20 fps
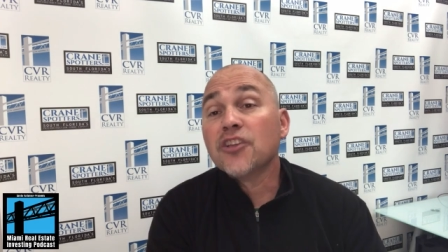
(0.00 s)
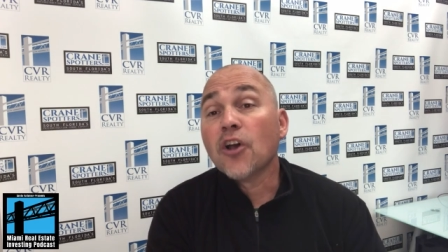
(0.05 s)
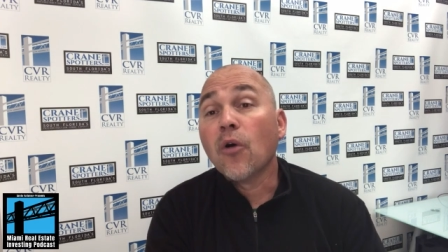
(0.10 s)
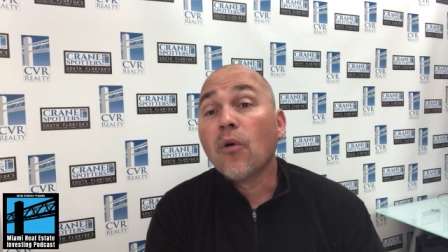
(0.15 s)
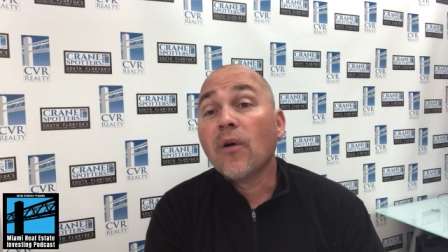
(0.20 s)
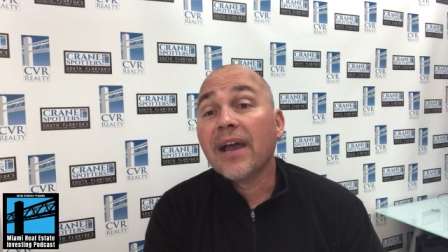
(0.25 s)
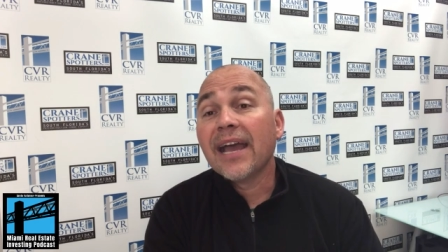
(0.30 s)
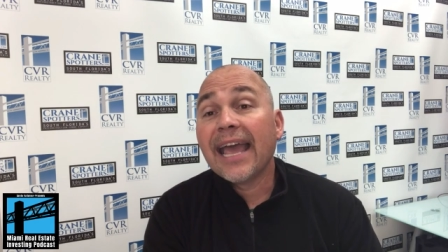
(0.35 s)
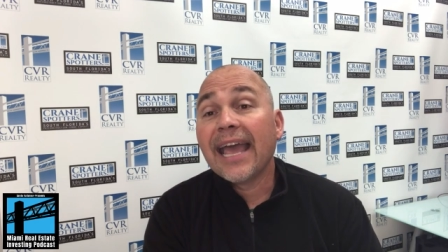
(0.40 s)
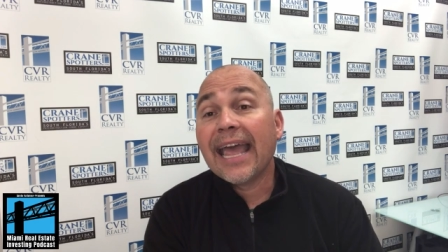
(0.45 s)

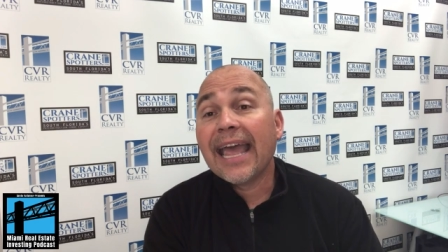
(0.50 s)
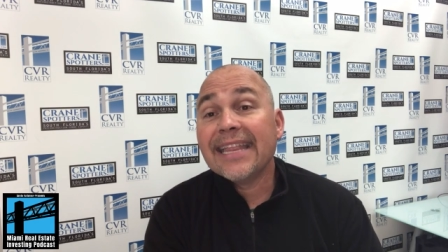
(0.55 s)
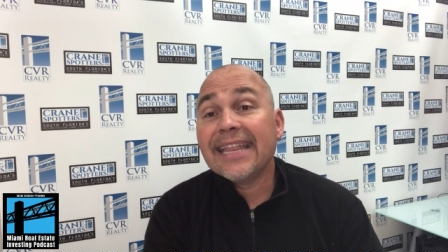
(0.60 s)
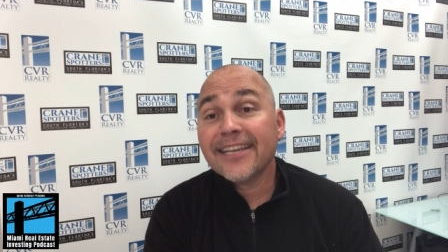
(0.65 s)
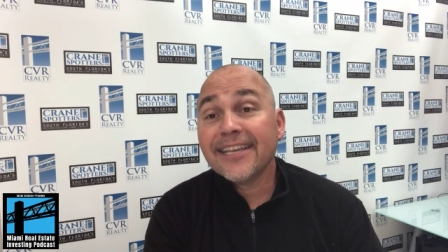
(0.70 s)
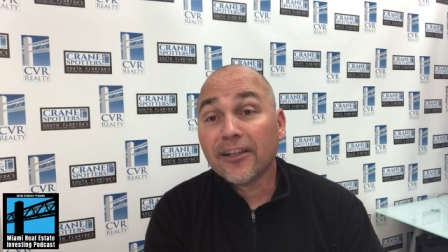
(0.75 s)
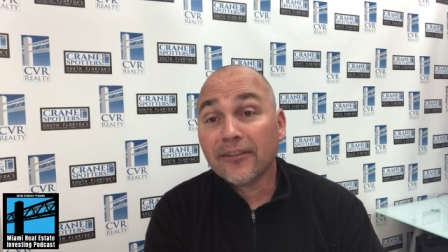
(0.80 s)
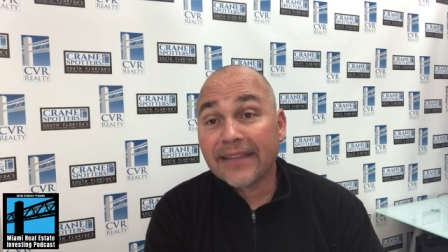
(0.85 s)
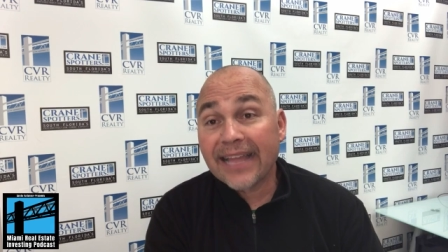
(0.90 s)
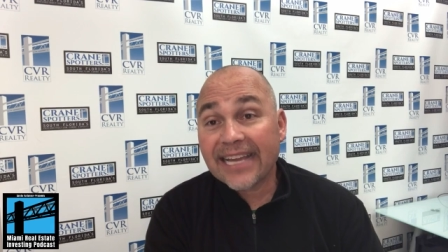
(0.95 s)
So
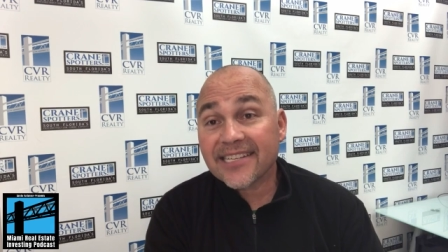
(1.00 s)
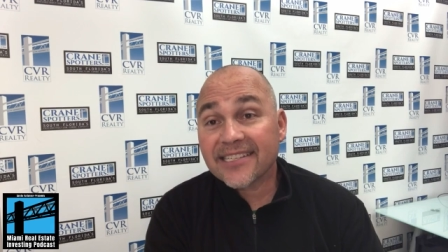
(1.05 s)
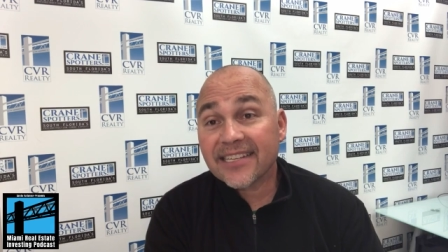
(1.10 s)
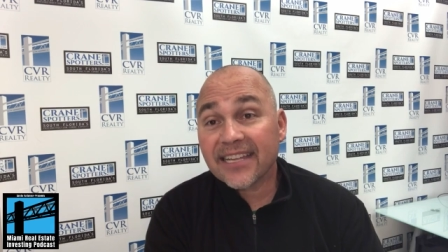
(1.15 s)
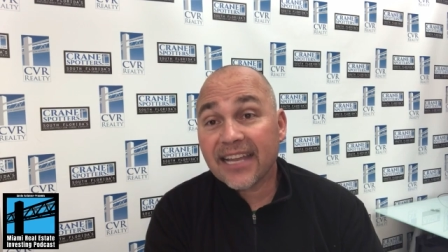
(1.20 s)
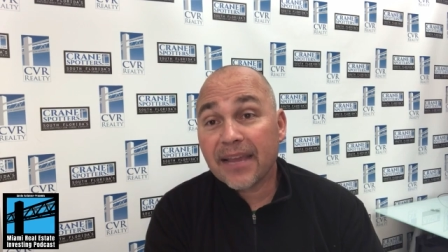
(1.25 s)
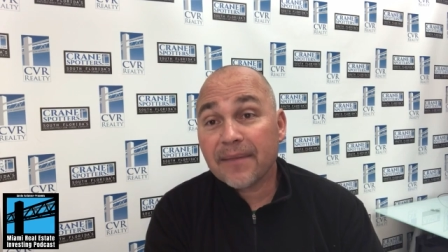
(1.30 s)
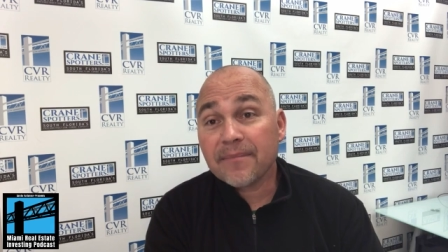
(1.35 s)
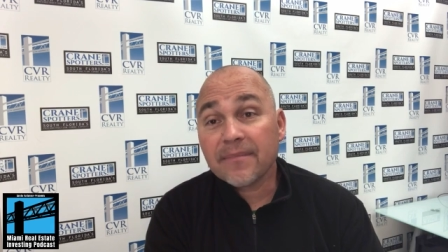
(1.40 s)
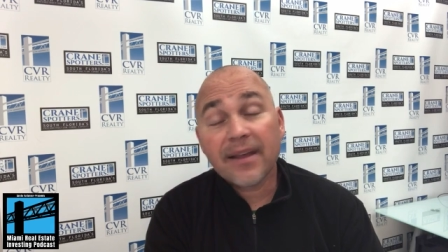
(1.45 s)
until
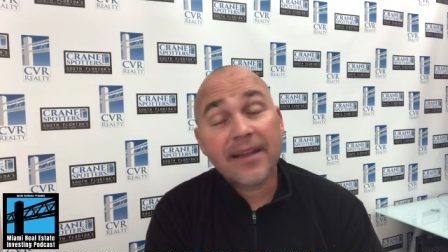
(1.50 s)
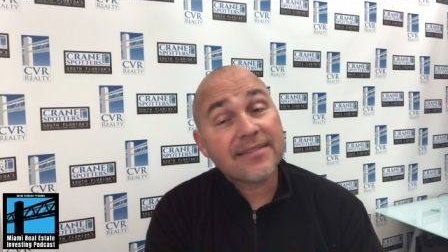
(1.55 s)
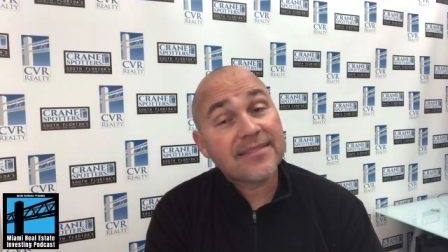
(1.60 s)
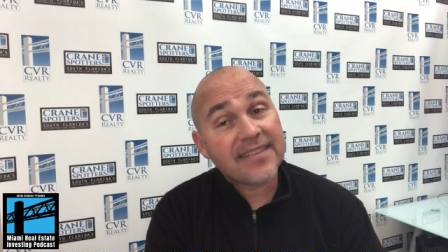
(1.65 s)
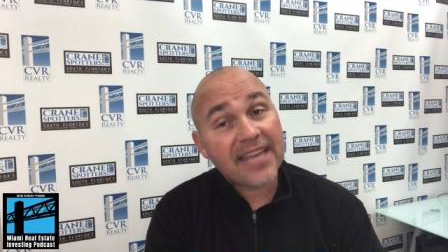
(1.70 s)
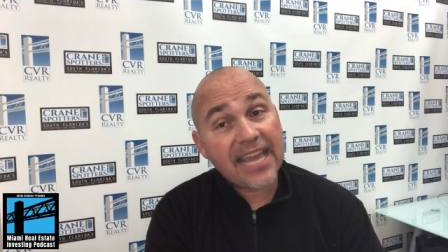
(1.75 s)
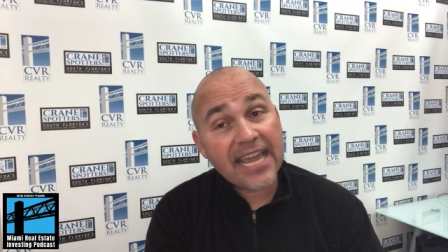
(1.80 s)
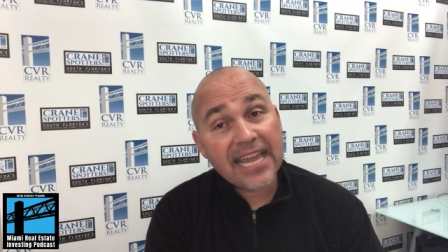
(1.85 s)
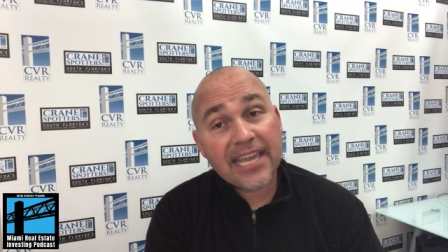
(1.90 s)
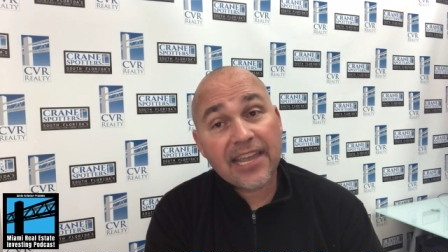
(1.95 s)
next time,
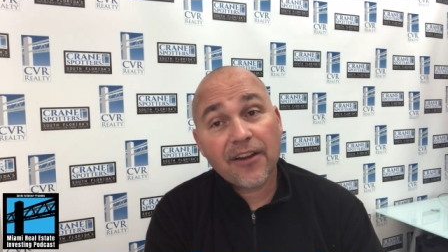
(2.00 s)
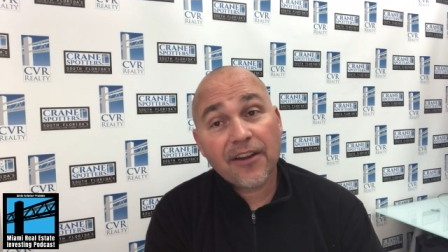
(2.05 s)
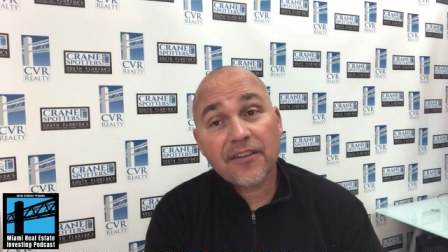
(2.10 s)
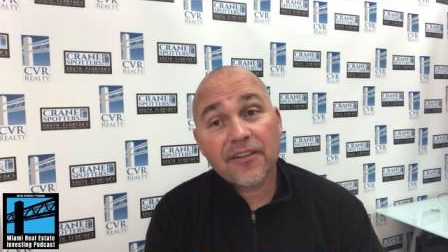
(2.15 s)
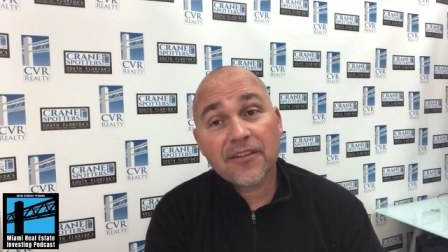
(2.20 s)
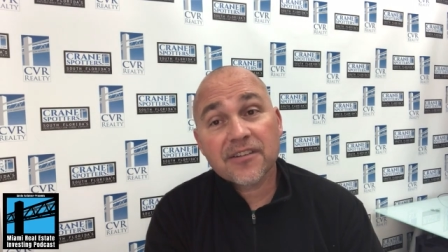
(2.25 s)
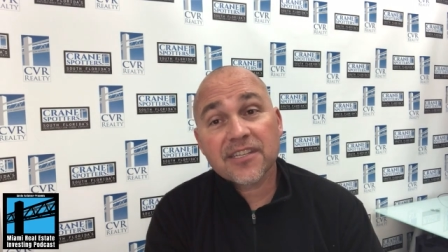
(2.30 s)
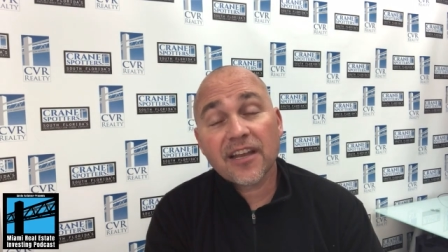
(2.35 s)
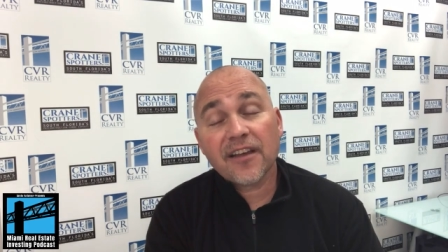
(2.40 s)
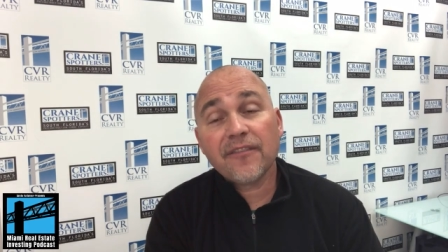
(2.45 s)
take care
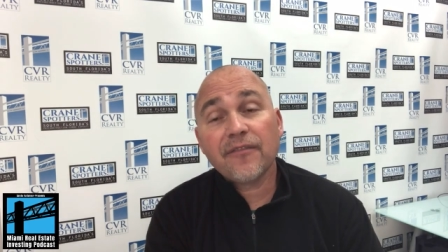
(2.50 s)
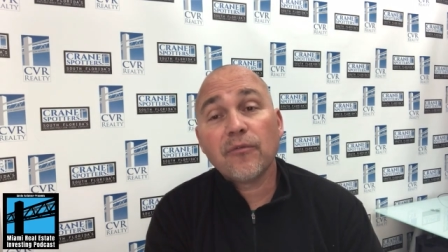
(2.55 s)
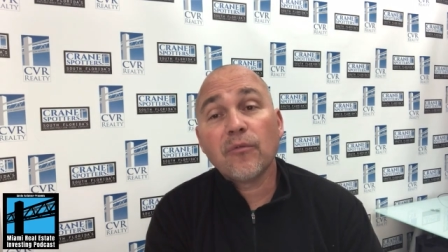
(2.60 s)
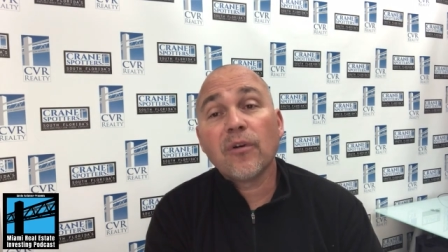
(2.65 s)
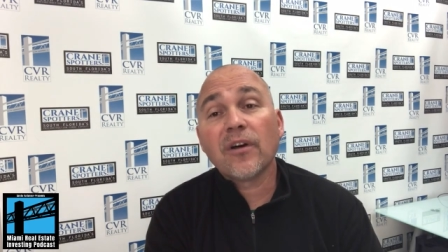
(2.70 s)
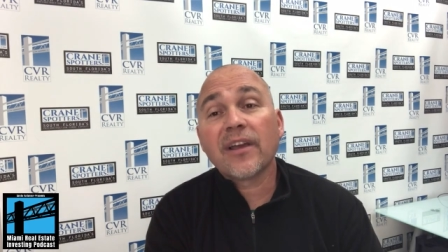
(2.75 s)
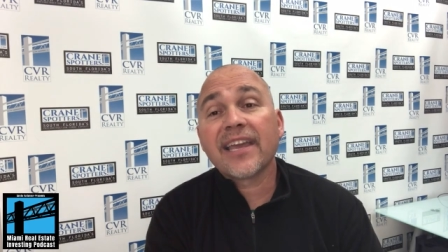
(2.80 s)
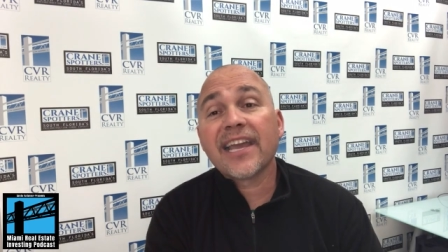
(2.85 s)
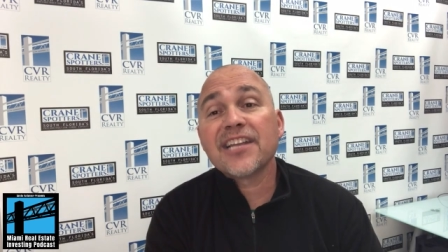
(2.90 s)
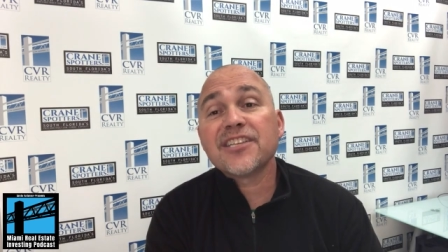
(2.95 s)
of yourself.
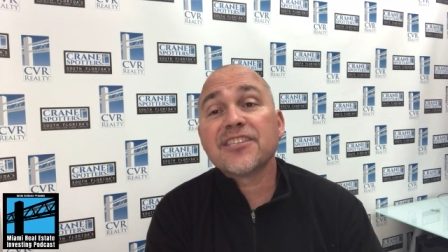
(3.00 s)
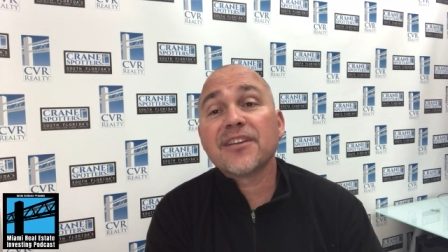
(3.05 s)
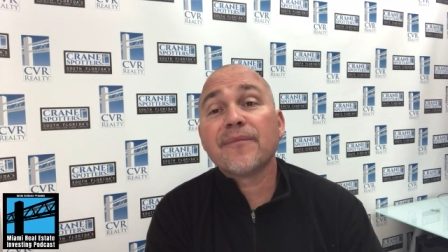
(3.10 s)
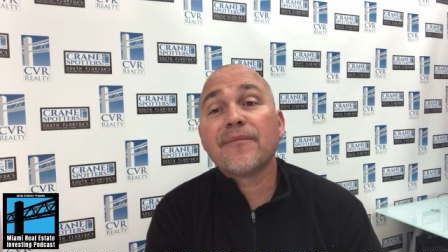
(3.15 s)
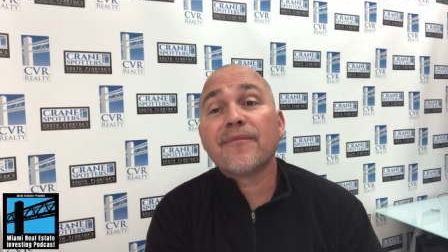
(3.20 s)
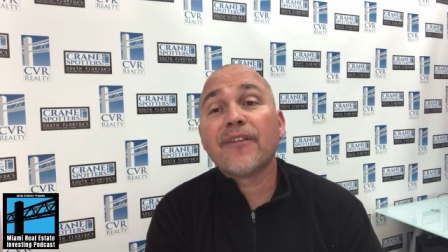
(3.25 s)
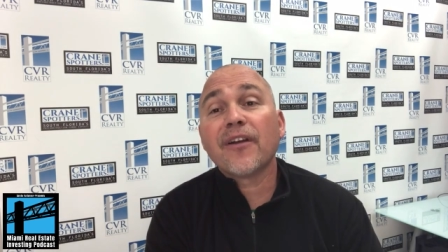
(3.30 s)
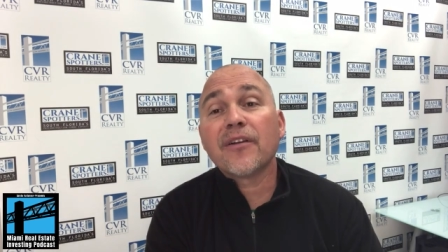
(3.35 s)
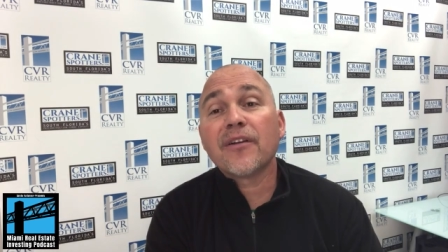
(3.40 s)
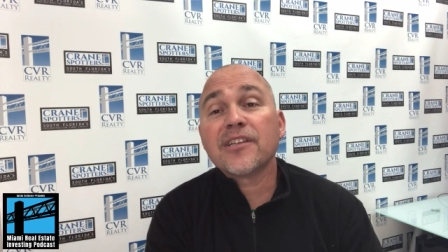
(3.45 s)
We'll catch
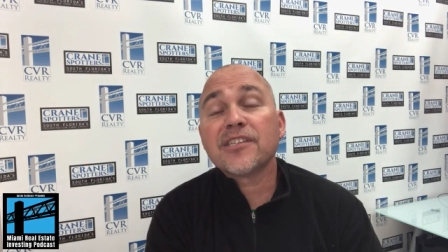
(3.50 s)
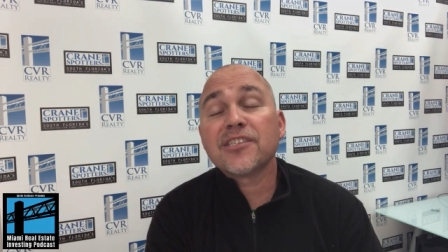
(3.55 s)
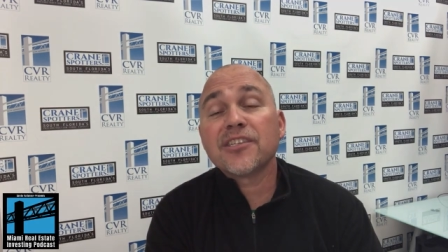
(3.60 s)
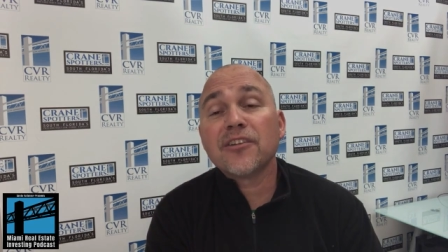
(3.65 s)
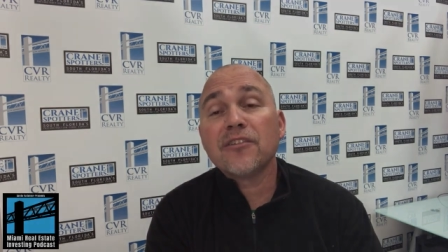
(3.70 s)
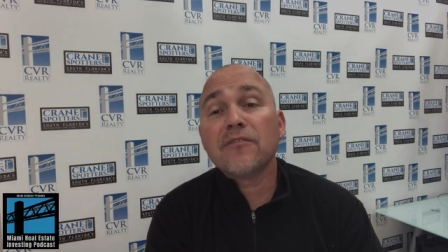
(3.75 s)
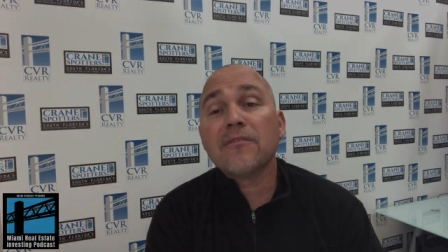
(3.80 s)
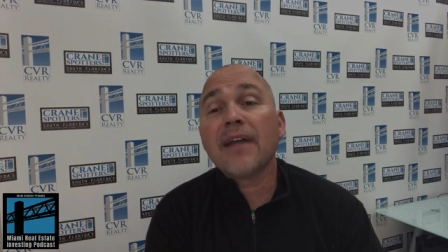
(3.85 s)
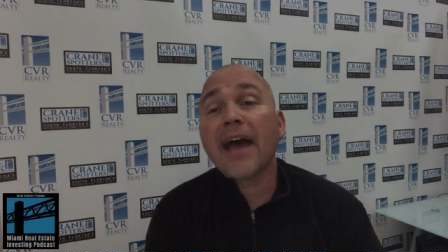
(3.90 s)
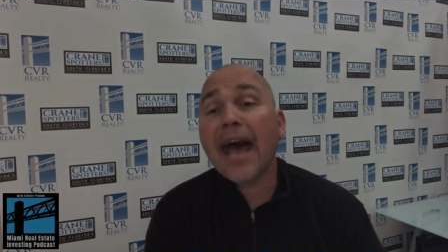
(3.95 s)
up very
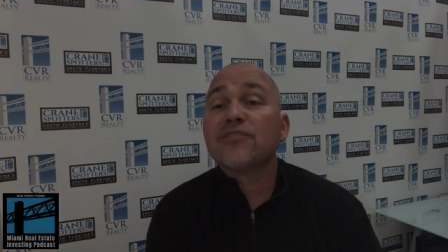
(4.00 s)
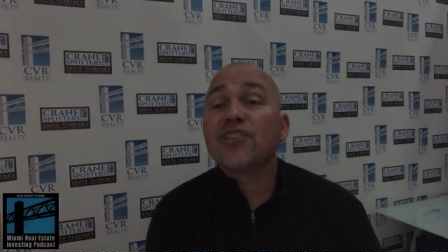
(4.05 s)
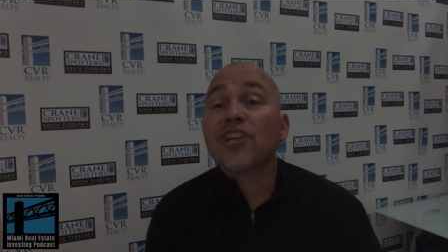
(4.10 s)
soon.